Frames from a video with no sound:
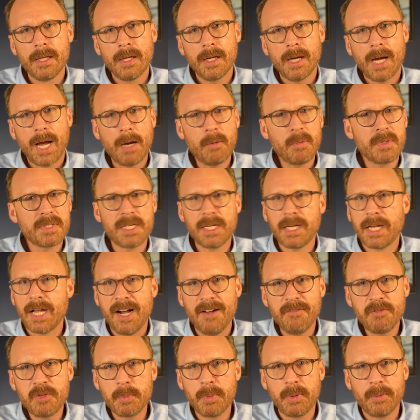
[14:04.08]
I wasn't
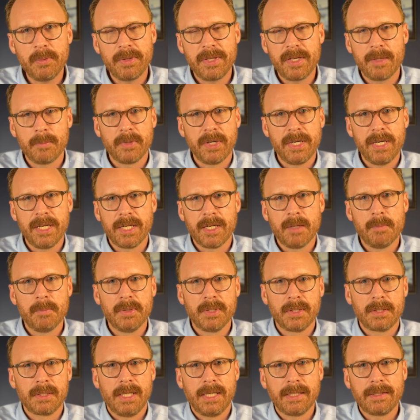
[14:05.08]
comfortable with him reading a
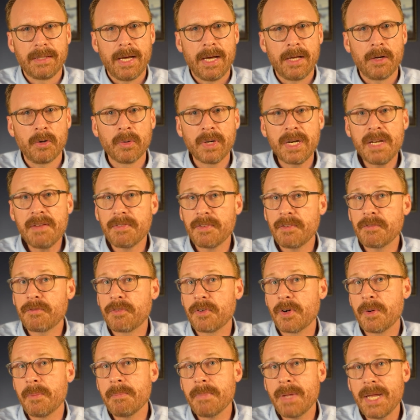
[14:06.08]
book like that, or even
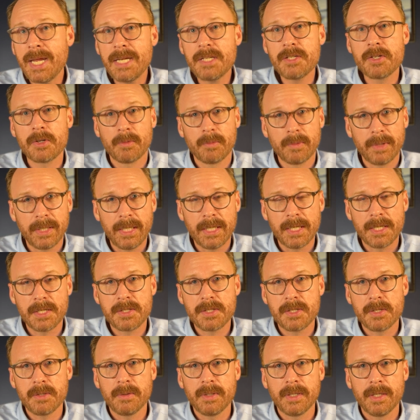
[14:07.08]
for me to read it
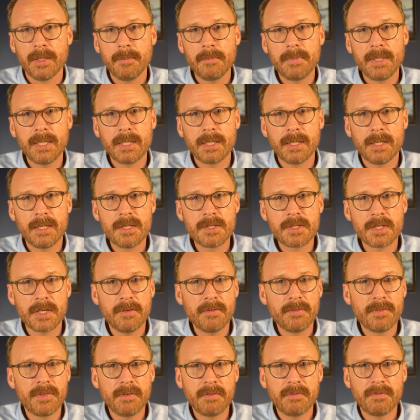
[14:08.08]
to him, because
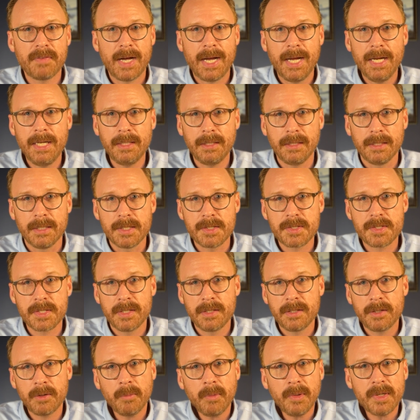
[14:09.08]
of the violence. And
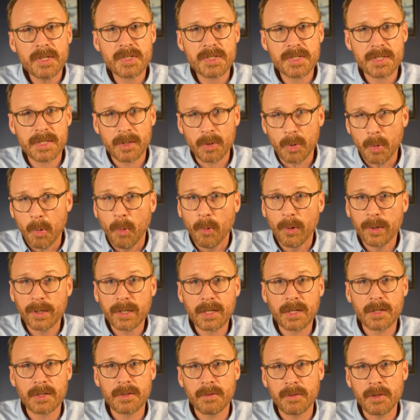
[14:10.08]
there were
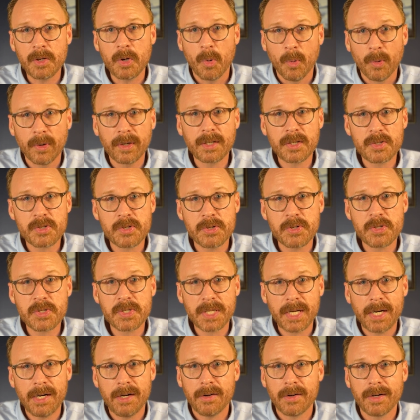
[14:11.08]
the orcs are
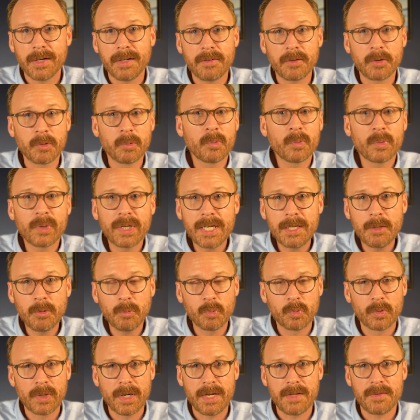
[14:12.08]
scary. The ring
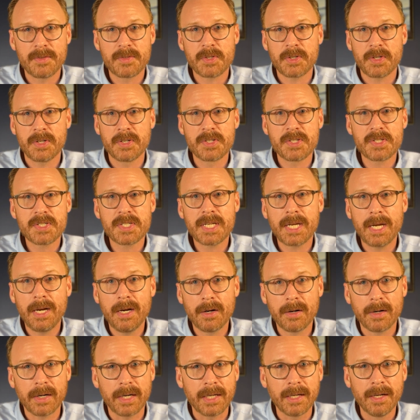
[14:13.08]
wraiths are
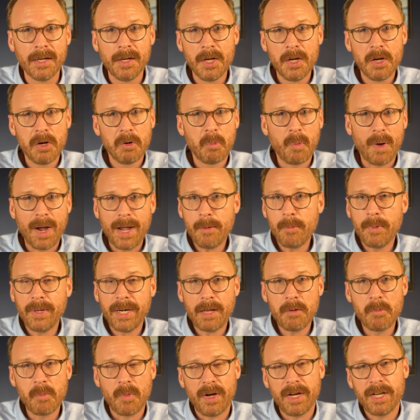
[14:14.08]
scary. Why would
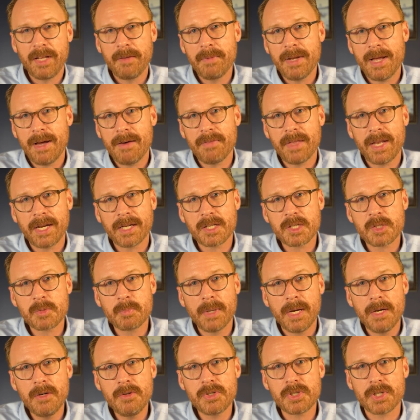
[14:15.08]
I want him to have that
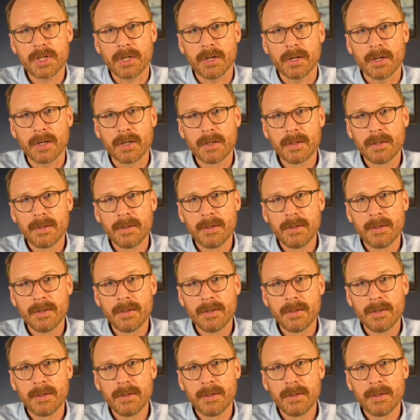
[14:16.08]
exposure?